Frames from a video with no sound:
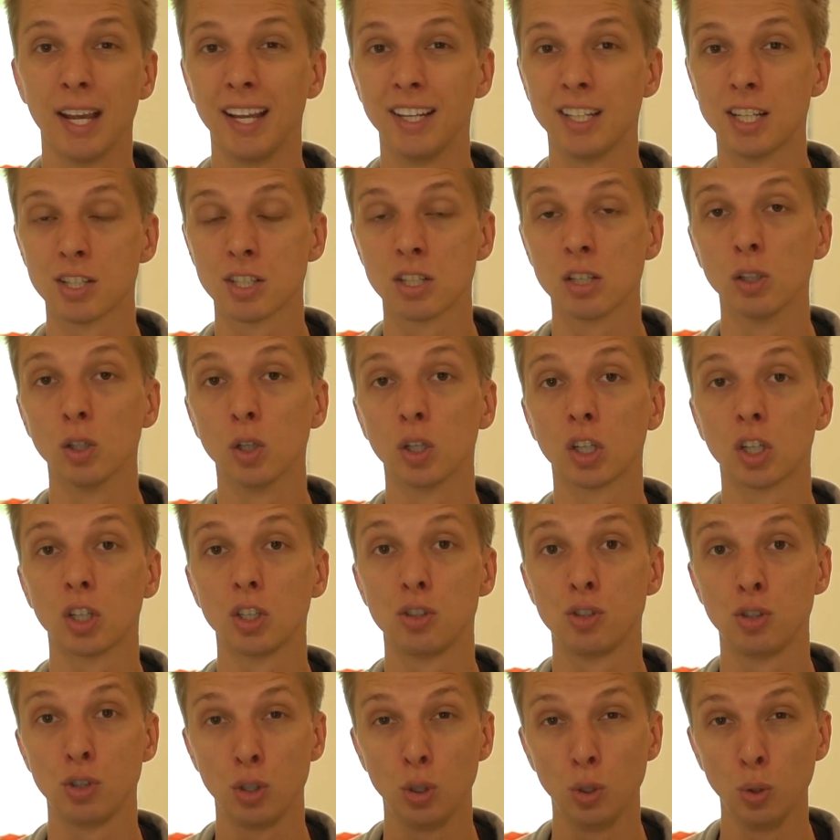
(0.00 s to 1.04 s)
It doesn't
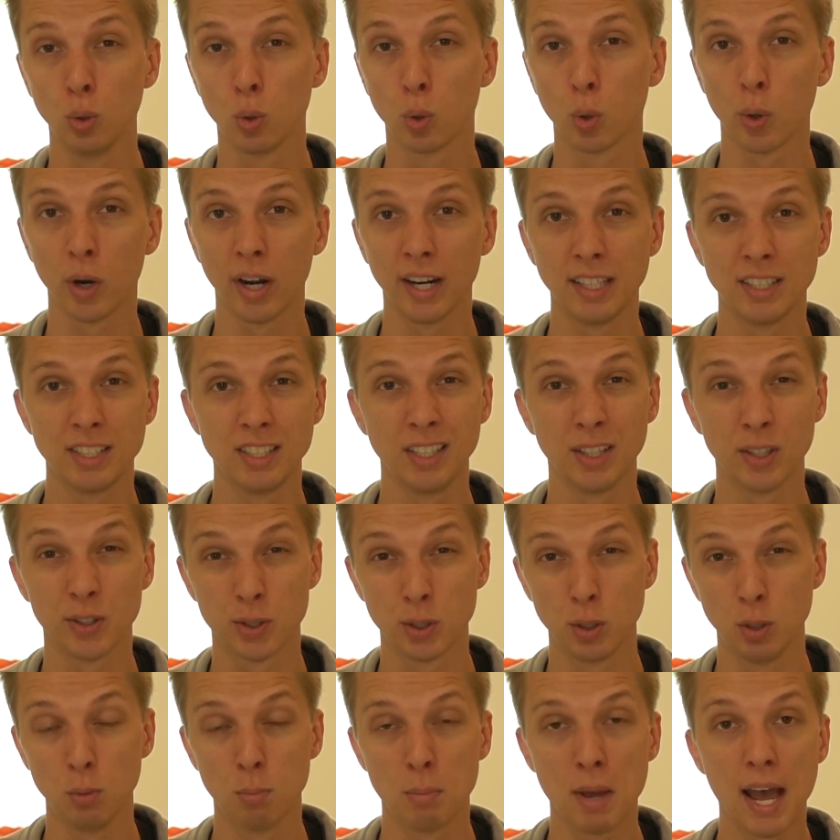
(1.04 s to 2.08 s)
look too crazy or
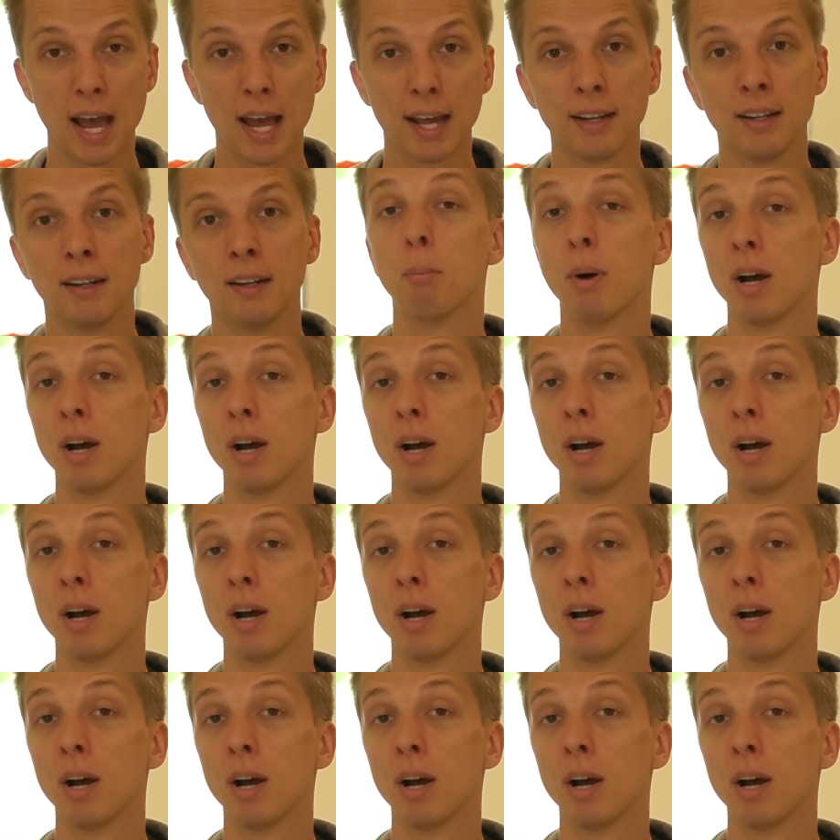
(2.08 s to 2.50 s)
too bad,